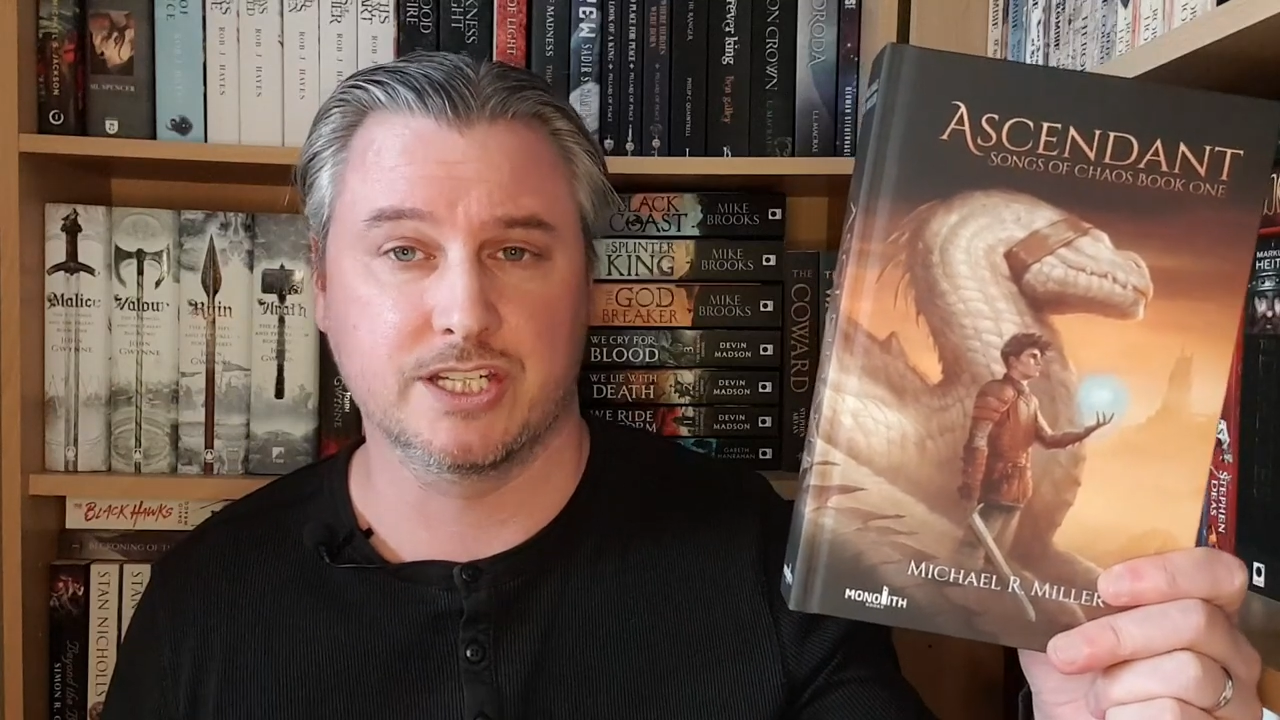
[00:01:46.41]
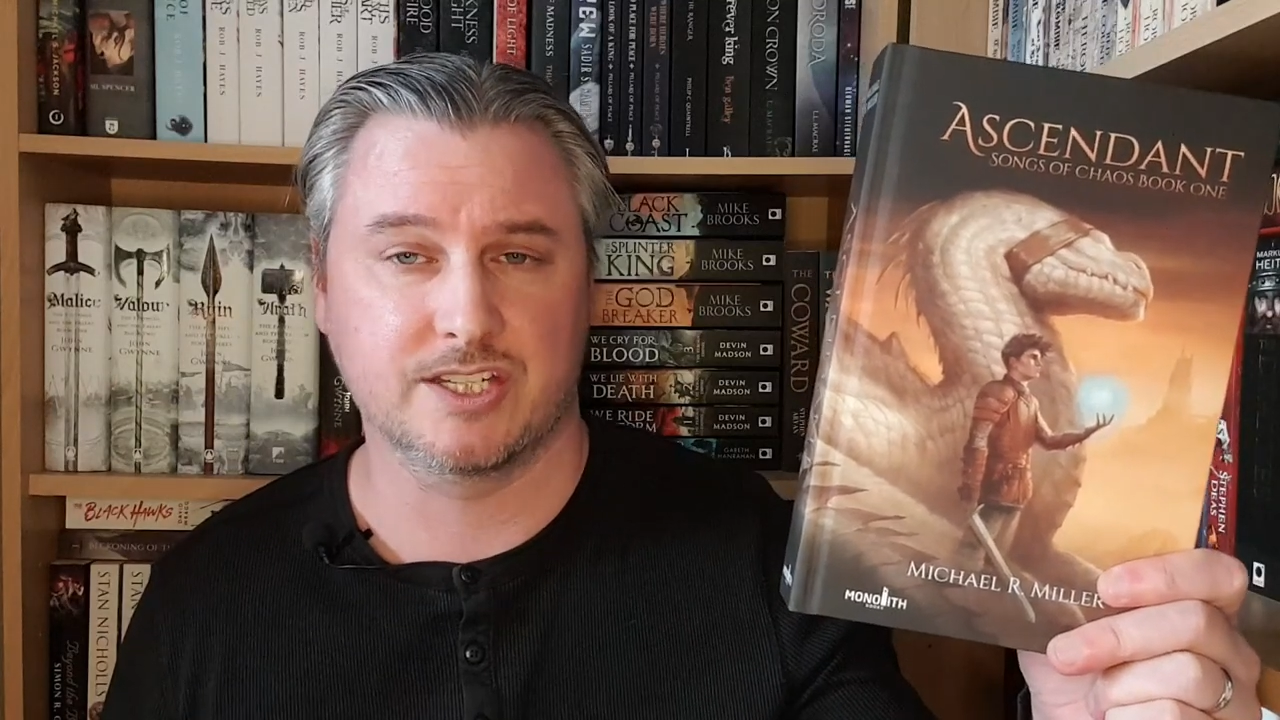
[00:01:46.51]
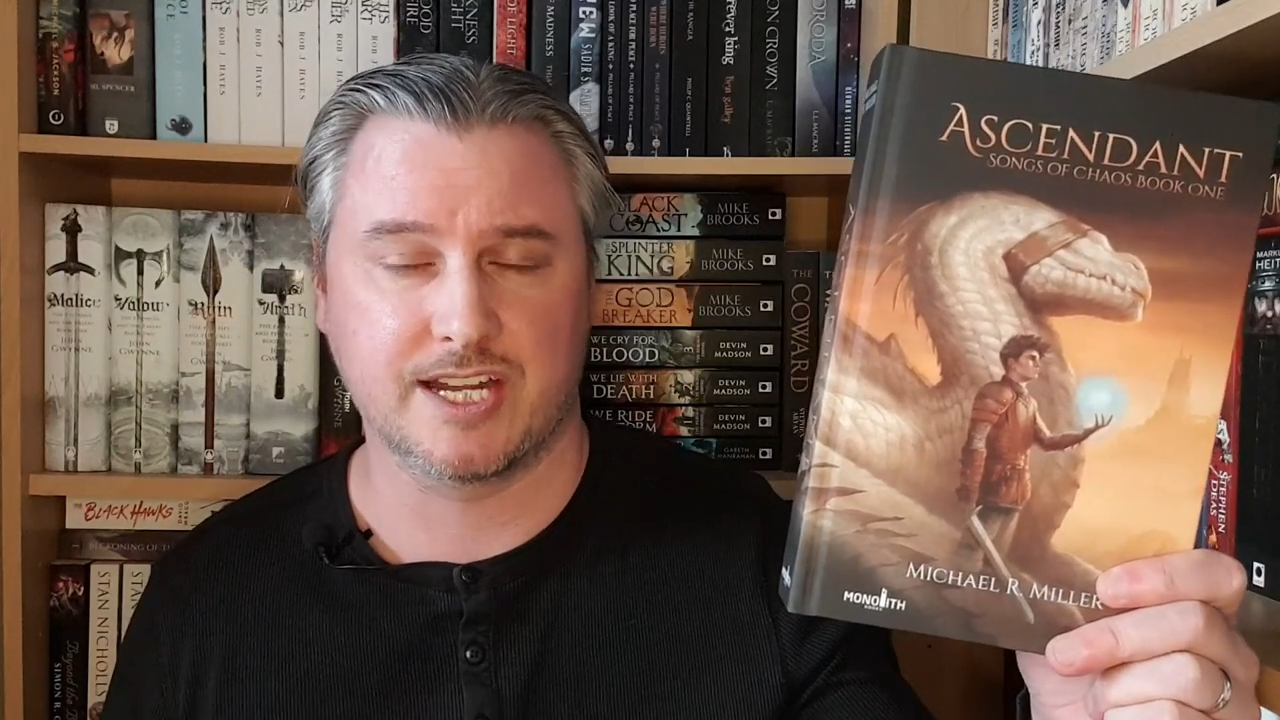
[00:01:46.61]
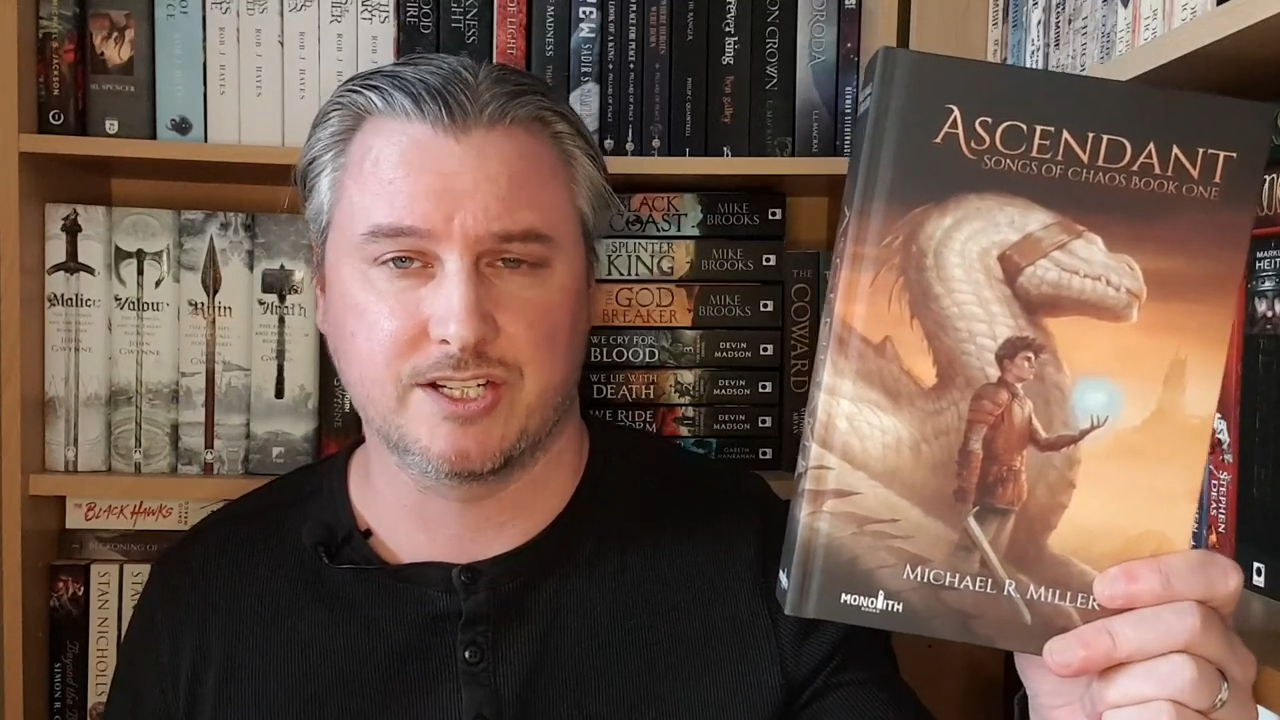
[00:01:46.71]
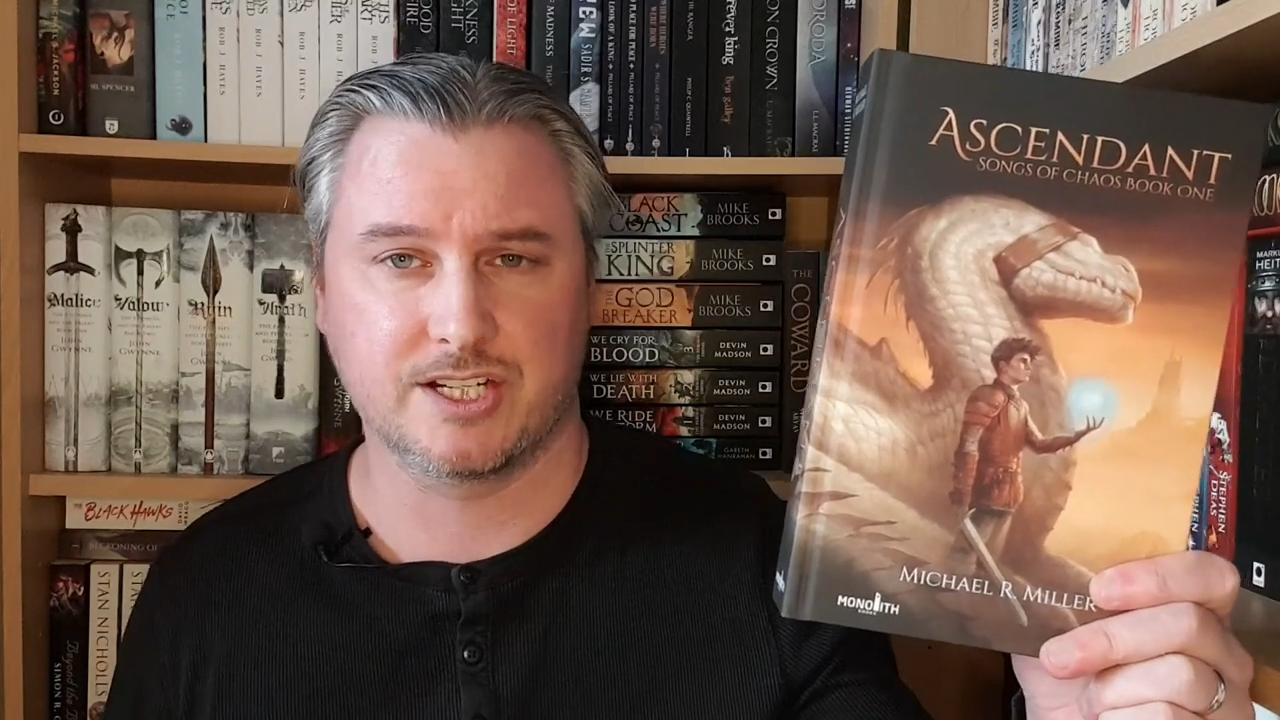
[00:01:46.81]

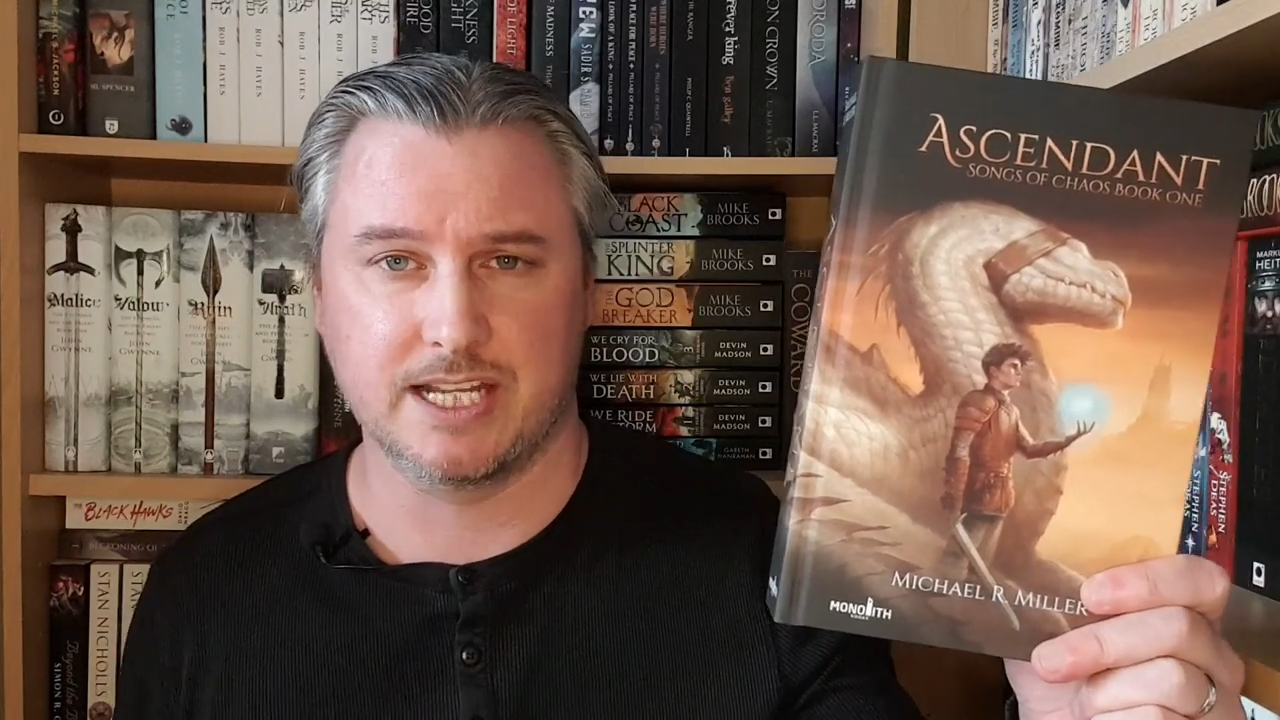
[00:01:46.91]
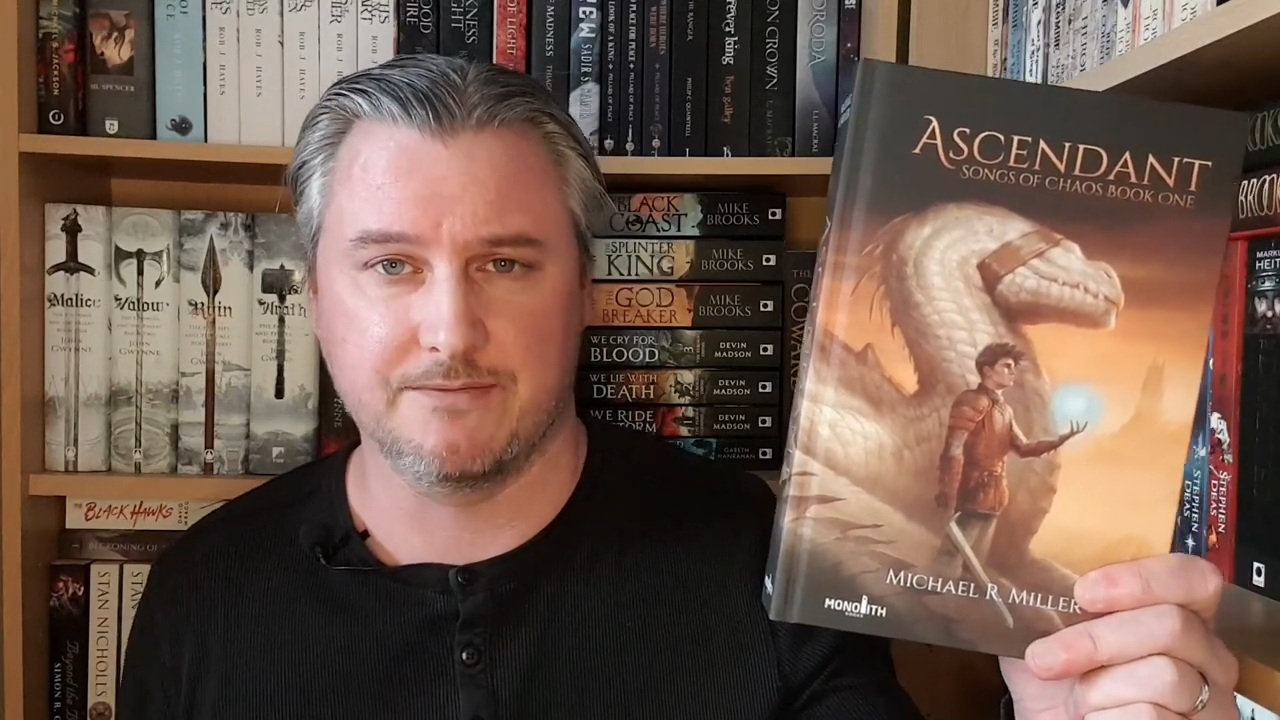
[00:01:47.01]
essentially.